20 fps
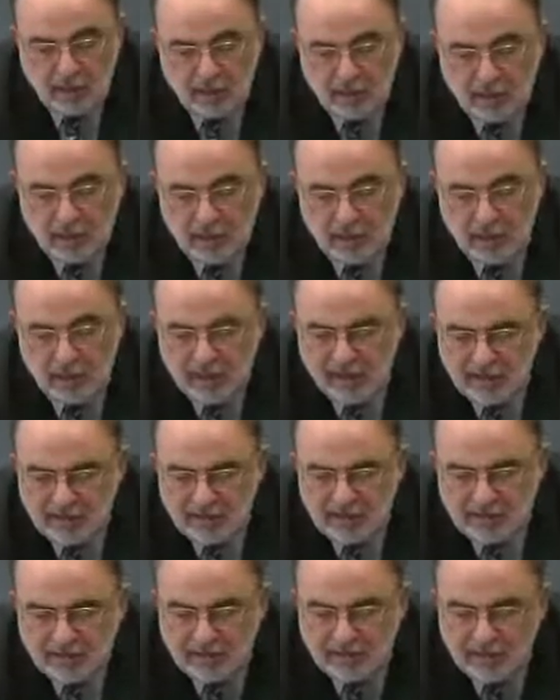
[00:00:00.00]
I
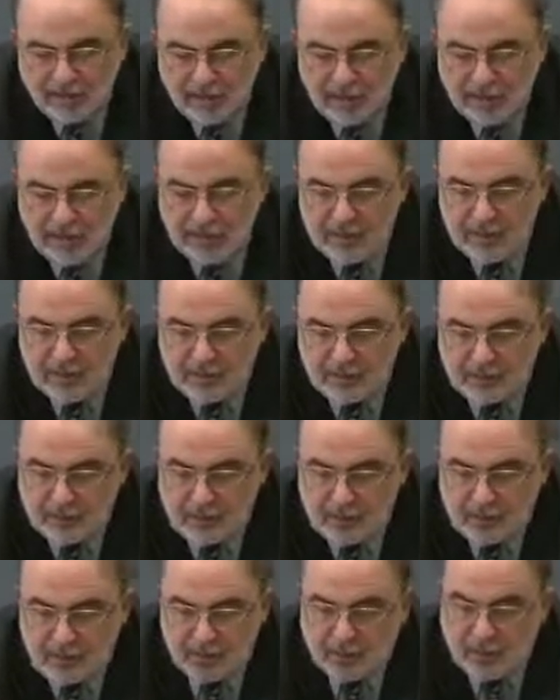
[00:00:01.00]
think that Cervantes is
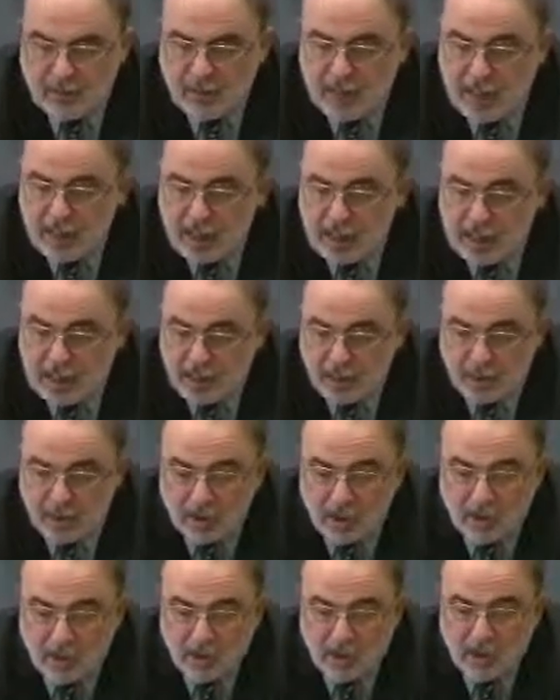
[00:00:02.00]
pointing out
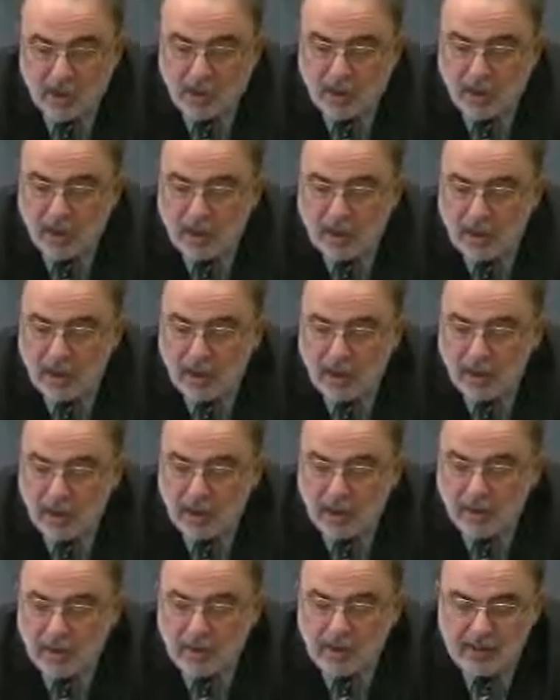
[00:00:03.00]
here
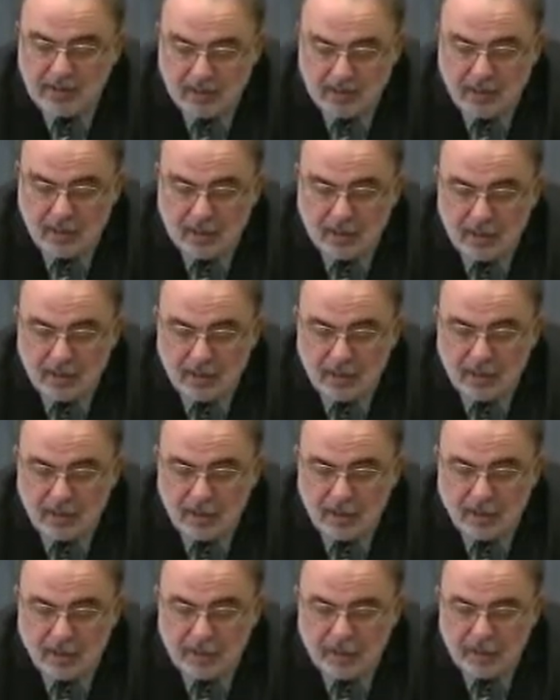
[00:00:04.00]
the
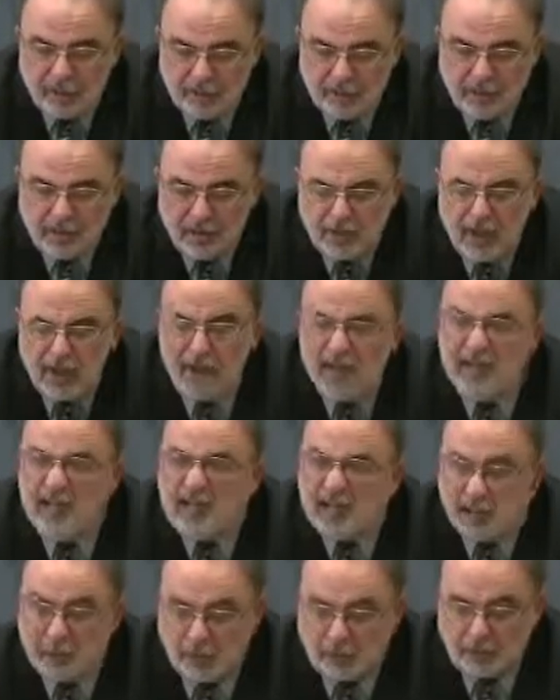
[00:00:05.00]
difficulty of finishing
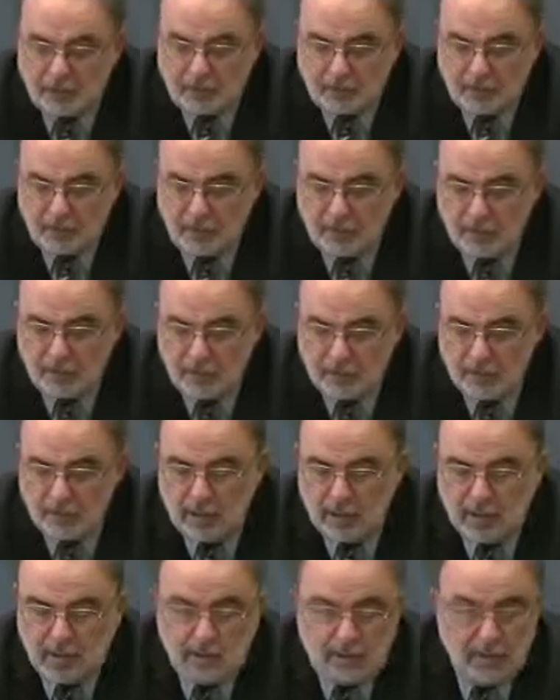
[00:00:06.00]
a novel,
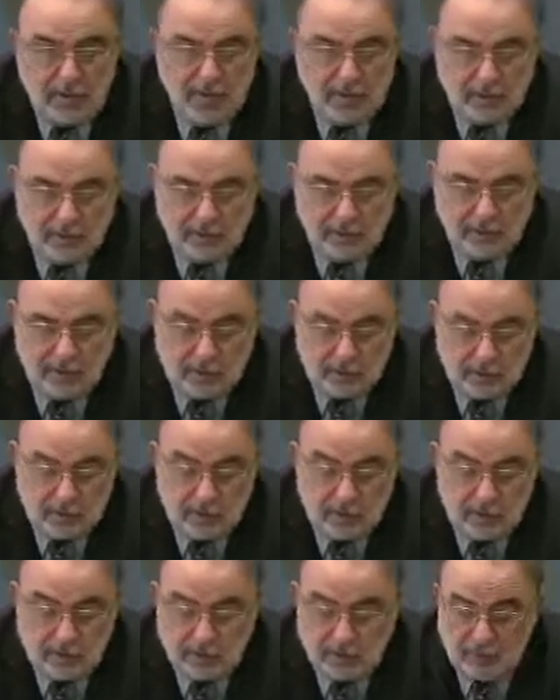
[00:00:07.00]
and finishing
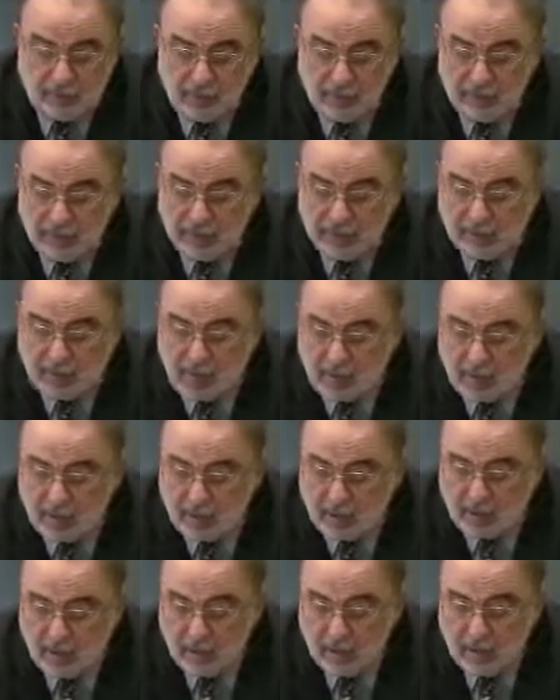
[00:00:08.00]
this novel in
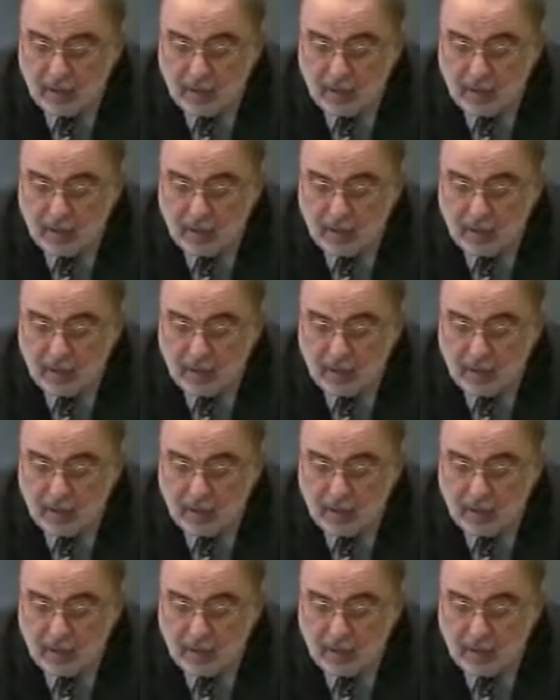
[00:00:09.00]
particular.